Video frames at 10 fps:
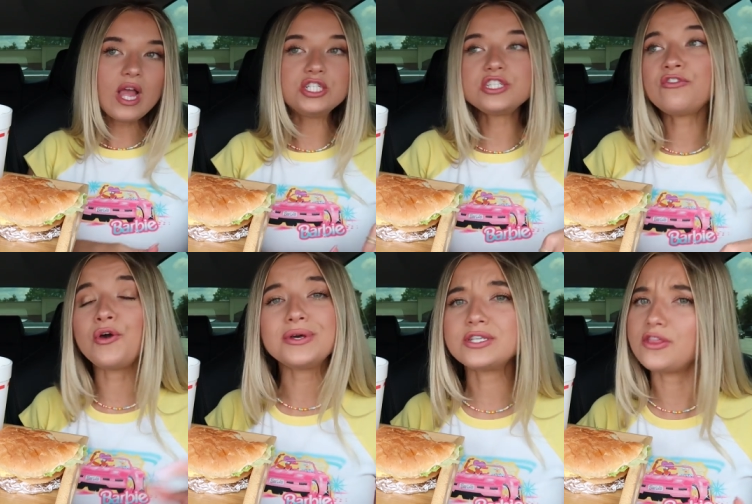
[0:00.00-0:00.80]
Just
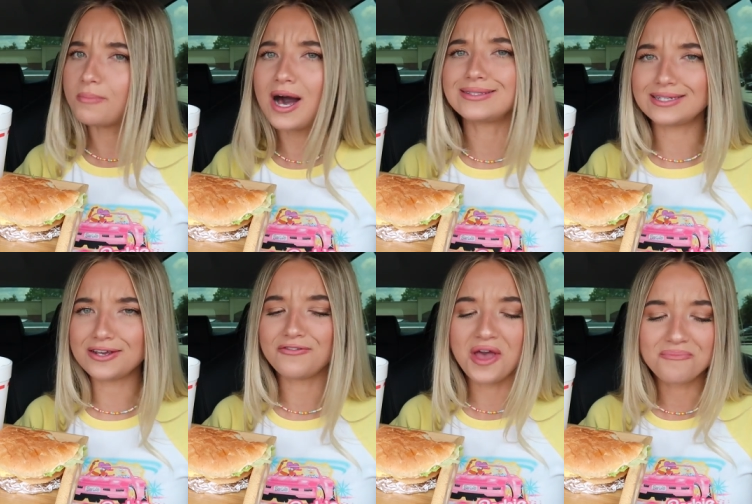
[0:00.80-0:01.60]
focus on the
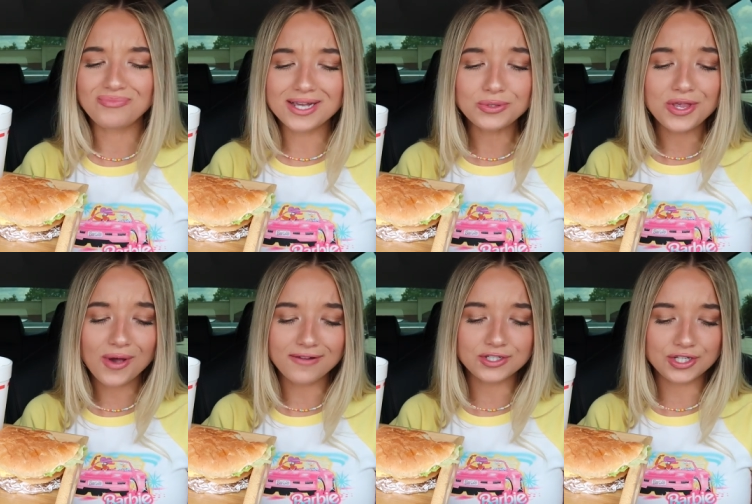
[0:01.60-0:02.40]
positive. That's what you
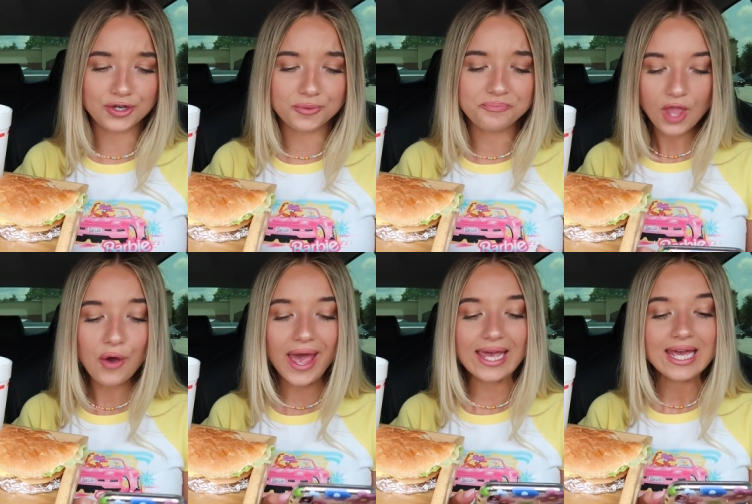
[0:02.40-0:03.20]
have to do.
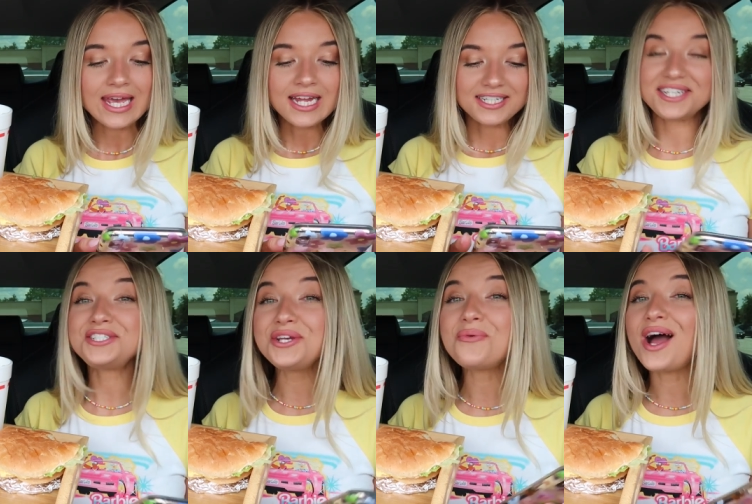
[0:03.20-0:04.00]
Okay,
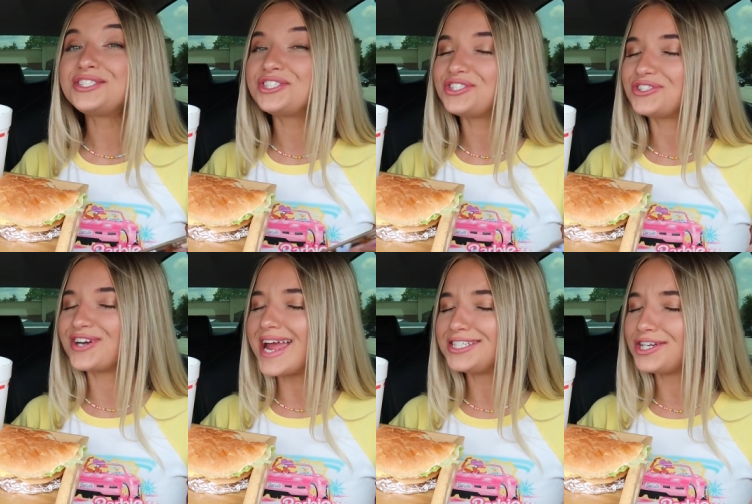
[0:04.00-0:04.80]
did you watch
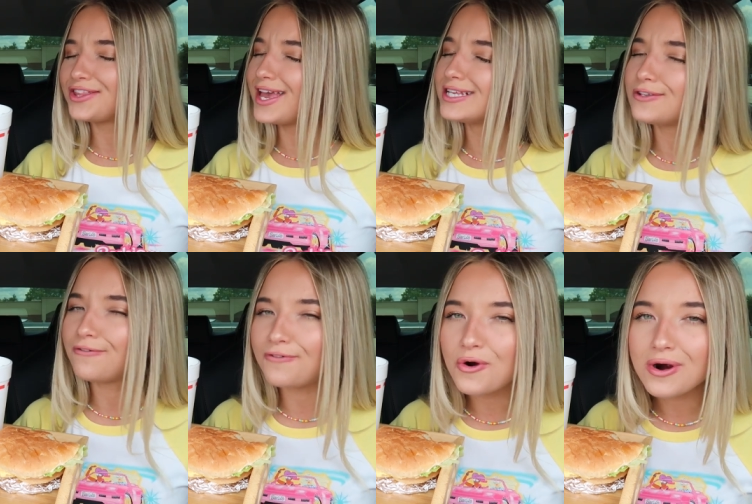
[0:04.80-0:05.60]
Stranger Things
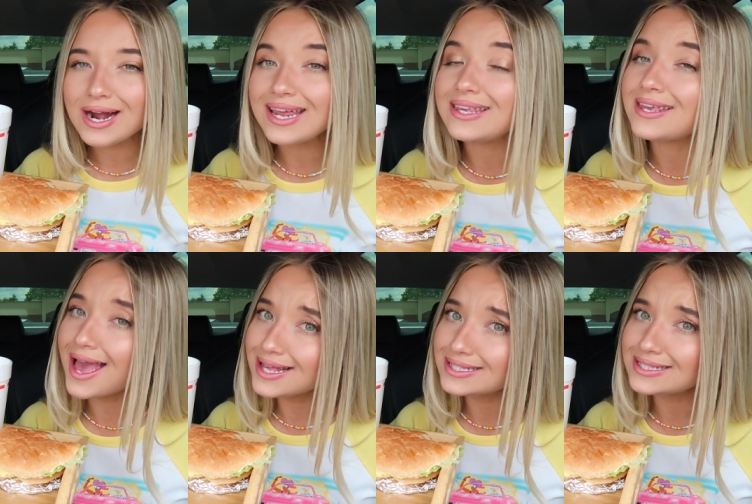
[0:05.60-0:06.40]
4?
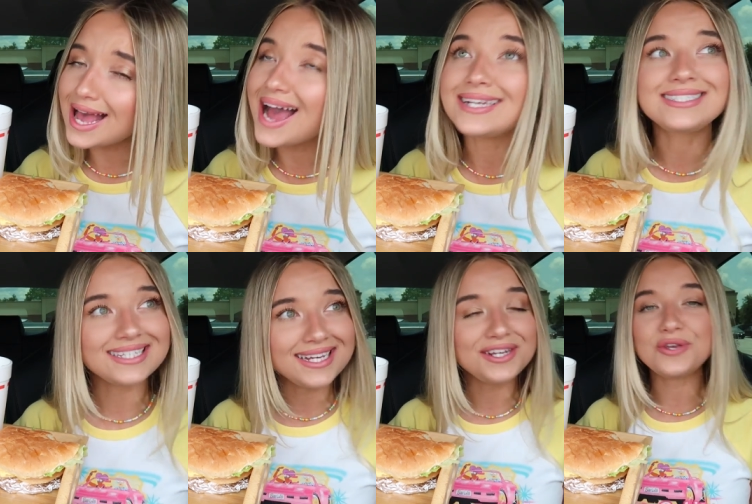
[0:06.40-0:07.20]
Yes, I
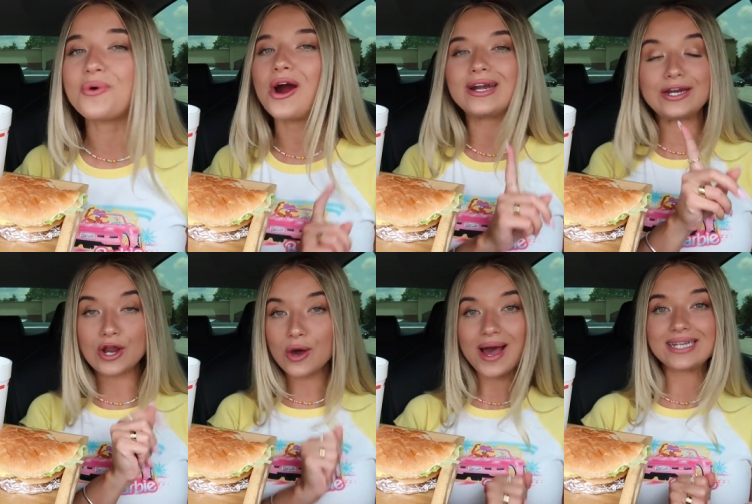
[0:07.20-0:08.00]
did. You already
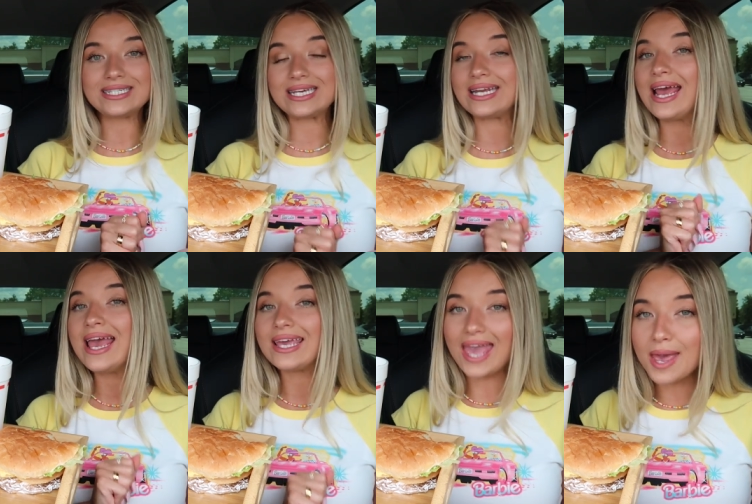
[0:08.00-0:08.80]
know I did.
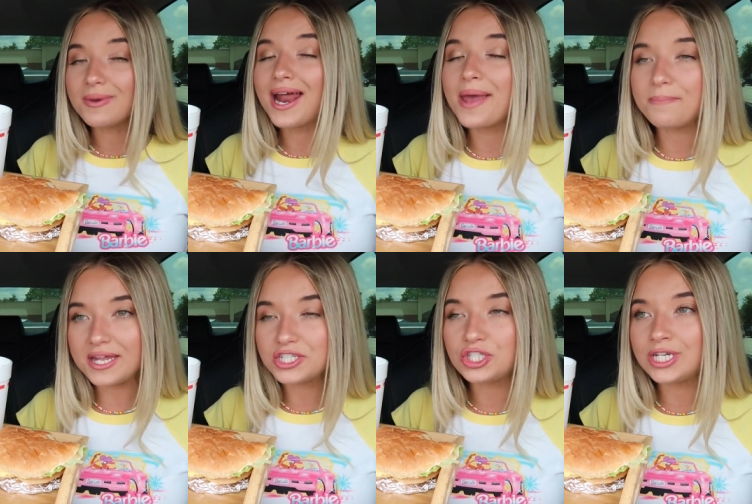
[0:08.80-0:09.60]
Gabe and I
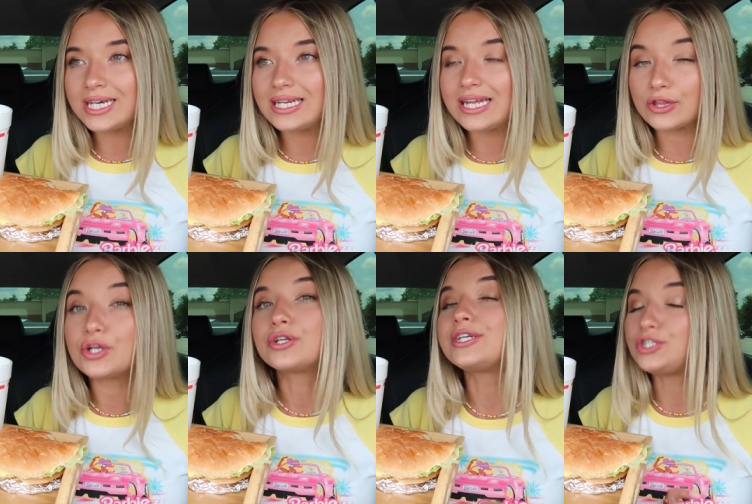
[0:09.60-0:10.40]
binged it in
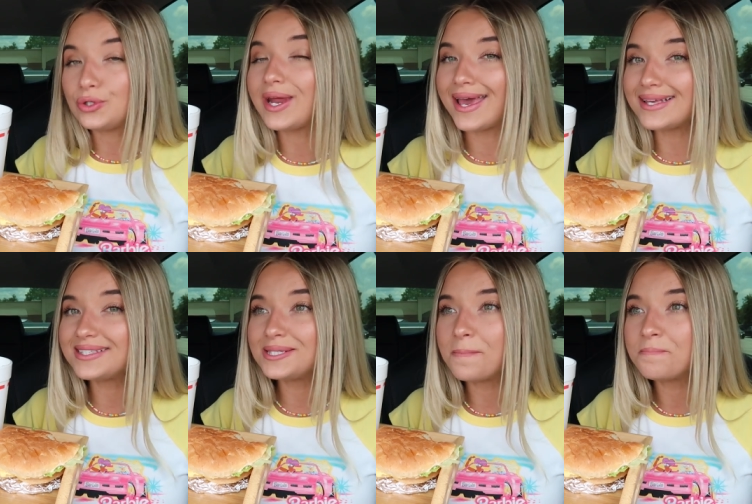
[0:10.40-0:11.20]
literally 2
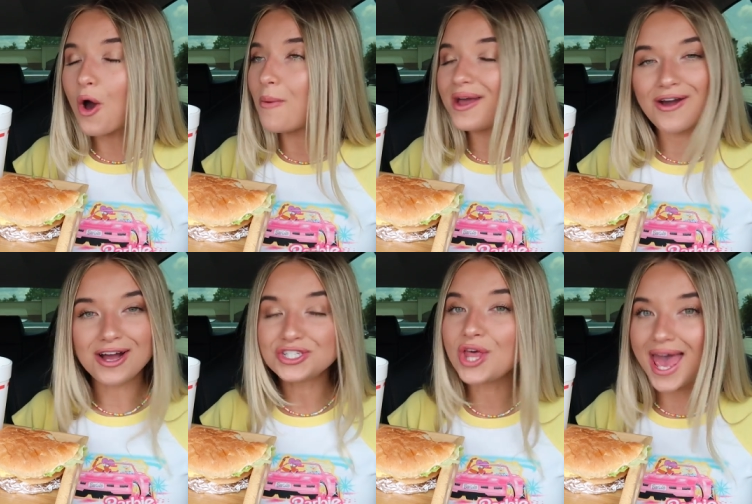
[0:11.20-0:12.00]
days. Oh my
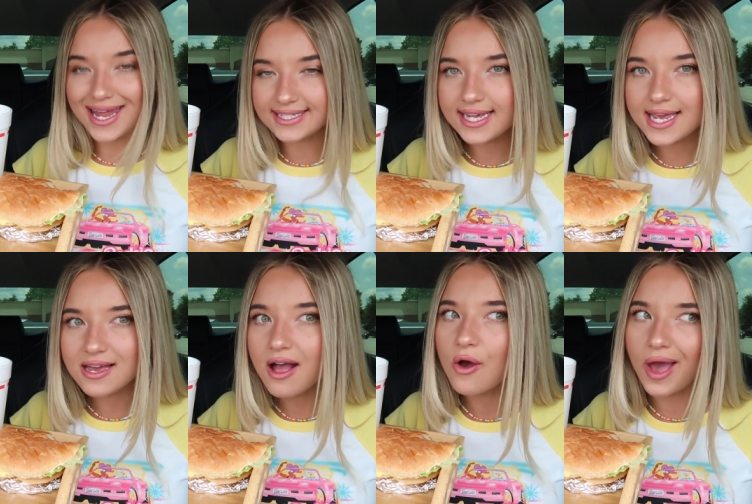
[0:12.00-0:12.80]
gosh, the
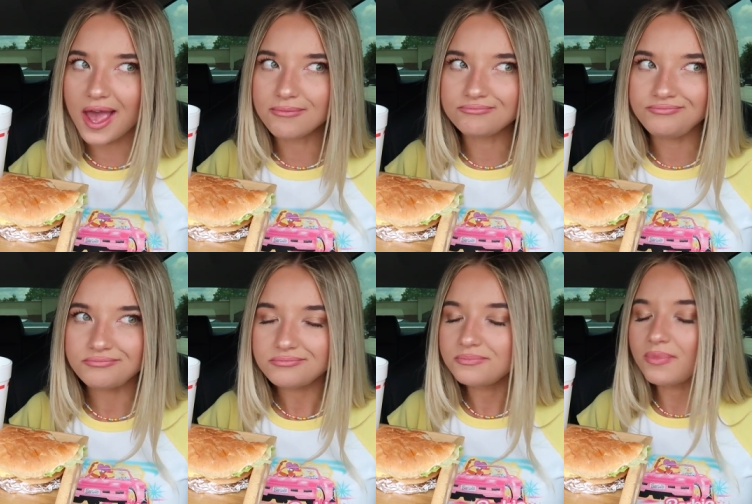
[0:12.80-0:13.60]
ending. Okay,
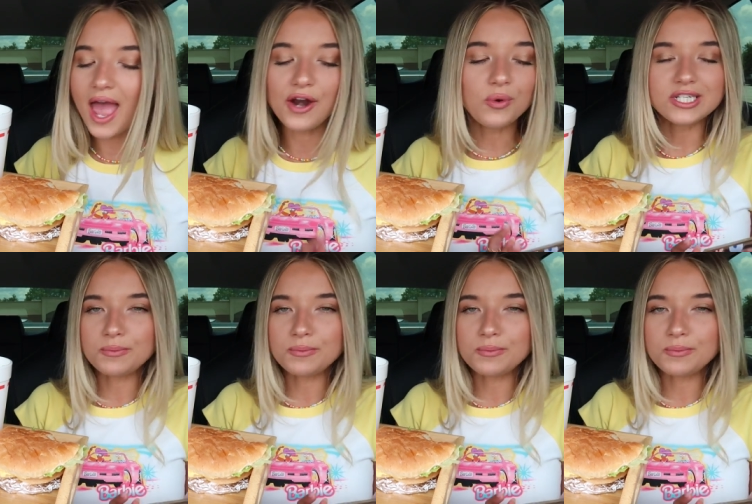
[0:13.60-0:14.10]
I don't want to